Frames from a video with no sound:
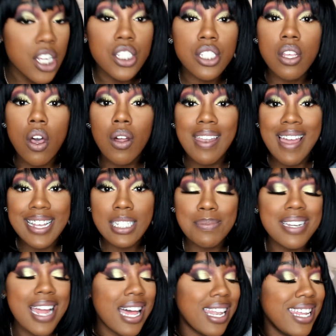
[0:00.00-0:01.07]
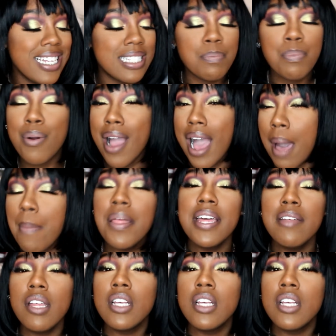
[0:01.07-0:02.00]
So last but not least, probably